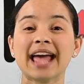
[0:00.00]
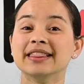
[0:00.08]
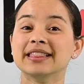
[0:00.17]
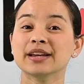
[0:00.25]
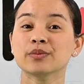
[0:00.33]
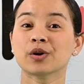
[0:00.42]

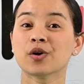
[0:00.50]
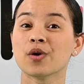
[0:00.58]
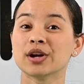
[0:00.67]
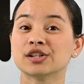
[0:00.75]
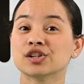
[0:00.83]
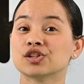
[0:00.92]
and then we're
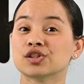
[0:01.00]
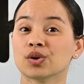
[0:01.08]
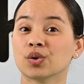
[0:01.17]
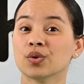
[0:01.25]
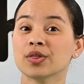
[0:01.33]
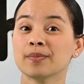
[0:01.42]
going to
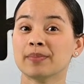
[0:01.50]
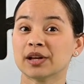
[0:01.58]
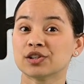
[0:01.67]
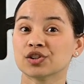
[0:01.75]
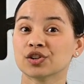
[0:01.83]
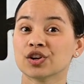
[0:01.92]
circle the
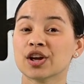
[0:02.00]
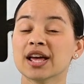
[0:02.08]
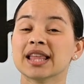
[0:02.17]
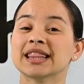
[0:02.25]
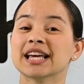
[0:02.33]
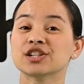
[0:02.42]
picture
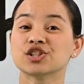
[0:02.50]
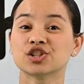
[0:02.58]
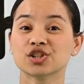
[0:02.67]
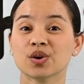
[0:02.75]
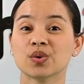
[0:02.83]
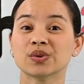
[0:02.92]
that
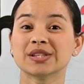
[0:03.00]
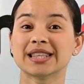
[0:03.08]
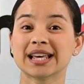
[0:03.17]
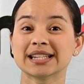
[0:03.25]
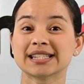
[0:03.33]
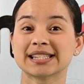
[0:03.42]
shows
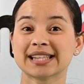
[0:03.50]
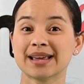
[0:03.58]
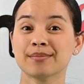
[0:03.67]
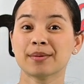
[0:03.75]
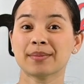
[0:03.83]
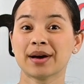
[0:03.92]
that
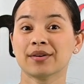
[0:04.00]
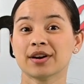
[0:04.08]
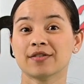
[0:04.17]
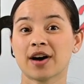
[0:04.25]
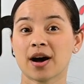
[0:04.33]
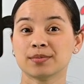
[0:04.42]
same amount
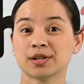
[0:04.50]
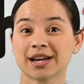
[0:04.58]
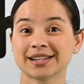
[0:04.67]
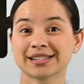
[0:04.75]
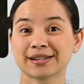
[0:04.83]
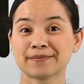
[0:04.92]
of
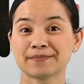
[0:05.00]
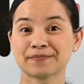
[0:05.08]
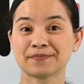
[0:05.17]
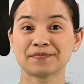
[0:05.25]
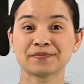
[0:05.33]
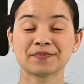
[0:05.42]
objects.
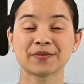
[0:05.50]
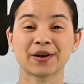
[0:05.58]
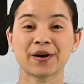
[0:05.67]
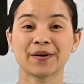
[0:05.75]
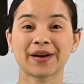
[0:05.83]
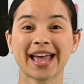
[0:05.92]

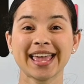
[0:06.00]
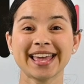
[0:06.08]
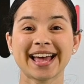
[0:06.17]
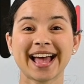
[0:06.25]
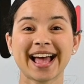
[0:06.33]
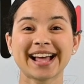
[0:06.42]
Okay,
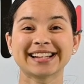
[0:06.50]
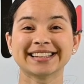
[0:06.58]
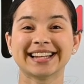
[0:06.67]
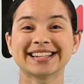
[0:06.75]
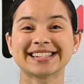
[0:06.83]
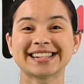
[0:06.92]

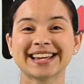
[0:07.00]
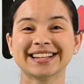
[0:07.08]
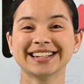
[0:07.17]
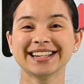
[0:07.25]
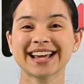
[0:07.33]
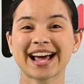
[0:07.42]
let's take a
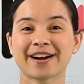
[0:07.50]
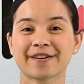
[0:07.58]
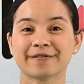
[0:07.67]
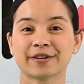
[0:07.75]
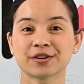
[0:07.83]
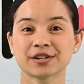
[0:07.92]
look at
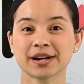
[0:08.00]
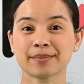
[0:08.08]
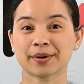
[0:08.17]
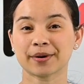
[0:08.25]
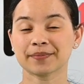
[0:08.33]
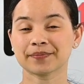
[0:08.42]
our first
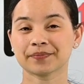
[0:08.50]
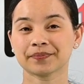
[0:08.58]
number.